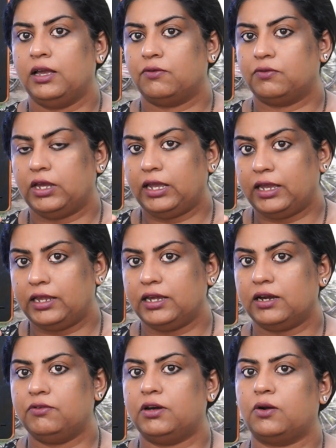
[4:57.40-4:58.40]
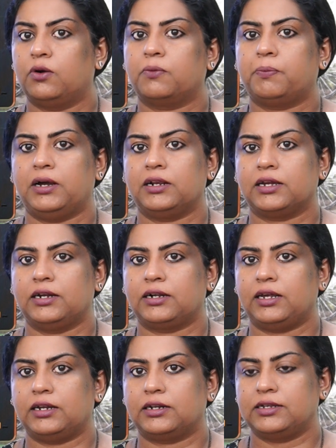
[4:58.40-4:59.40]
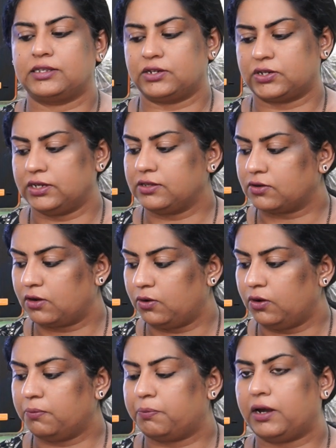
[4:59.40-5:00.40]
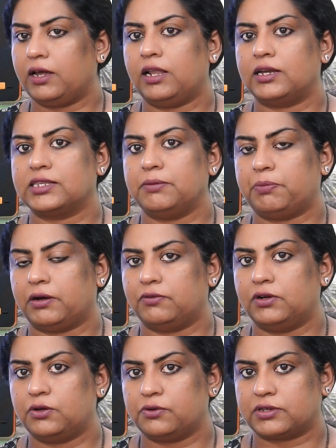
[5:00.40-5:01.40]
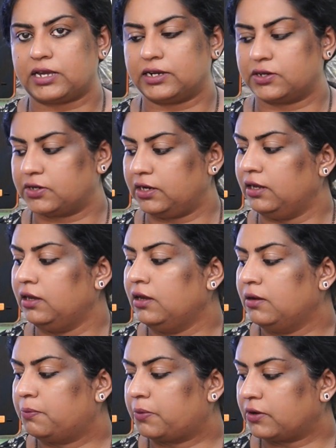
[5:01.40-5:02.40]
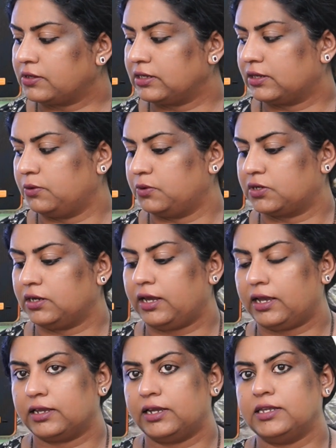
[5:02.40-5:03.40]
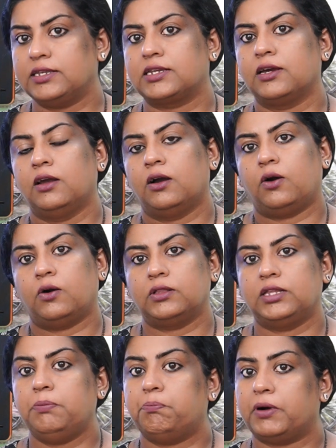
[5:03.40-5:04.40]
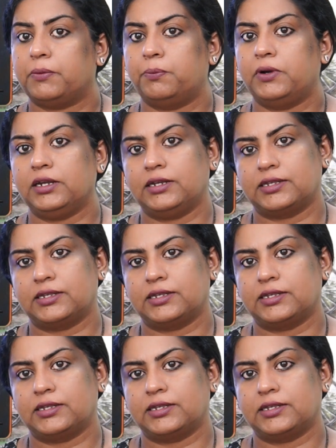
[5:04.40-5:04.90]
the area where Lokpal can take decisions. So Lokpal has the power to sanction prosecution against all the public